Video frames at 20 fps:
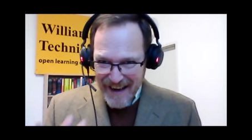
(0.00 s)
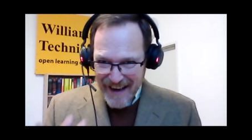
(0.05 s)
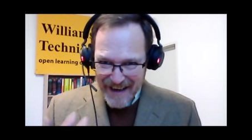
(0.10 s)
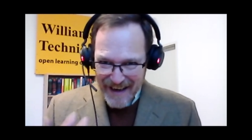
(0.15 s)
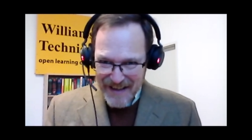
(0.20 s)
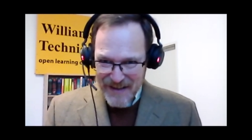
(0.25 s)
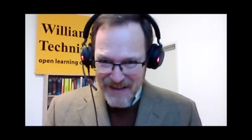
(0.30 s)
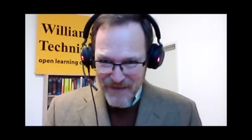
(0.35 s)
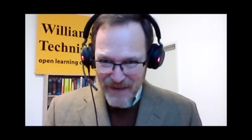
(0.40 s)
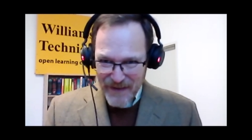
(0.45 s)

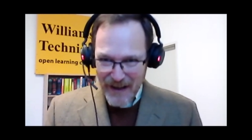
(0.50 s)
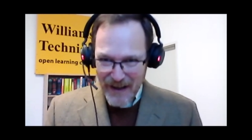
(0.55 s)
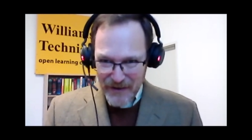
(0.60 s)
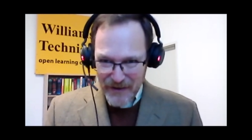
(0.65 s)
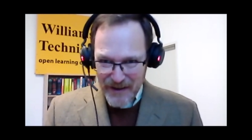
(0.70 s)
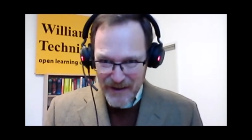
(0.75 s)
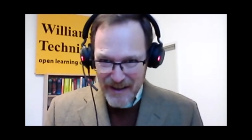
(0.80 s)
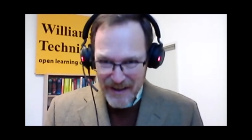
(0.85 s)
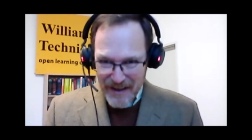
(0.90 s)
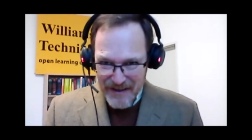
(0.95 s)
has
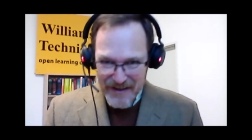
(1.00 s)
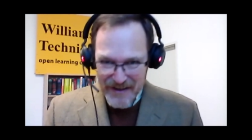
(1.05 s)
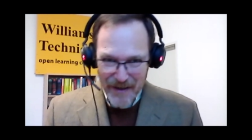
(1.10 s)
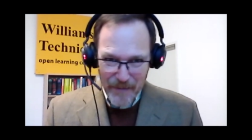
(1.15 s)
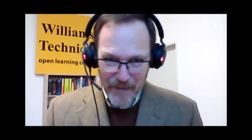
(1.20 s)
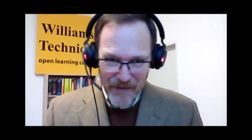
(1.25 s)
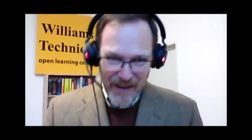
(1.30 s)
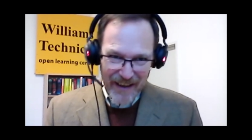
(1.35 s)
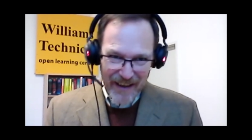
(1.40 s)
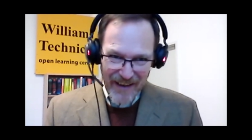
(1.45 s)
felt
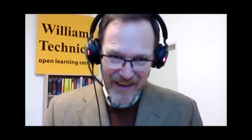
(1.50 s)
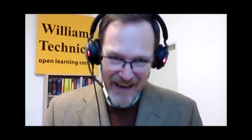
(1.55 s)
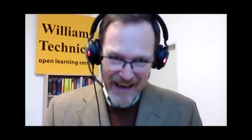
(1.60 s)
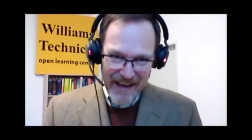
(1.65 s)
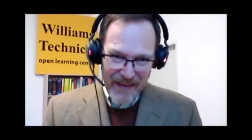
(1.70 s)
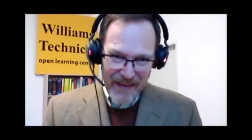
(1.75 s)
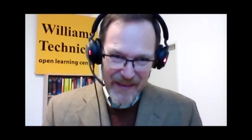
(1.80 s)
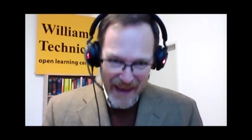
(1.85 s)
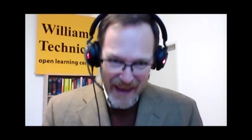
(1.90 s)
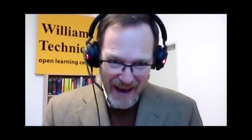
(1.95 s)
something
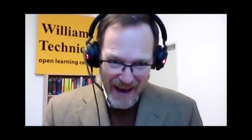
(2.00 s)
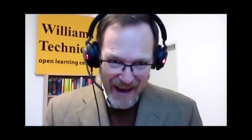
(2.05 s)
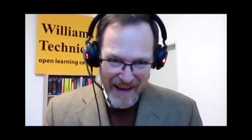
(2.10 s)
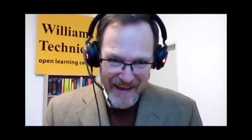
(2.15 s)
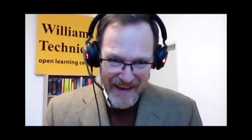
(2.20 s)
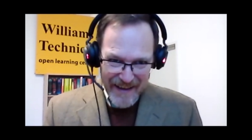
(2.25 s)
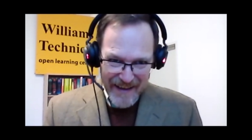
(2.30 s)
like that,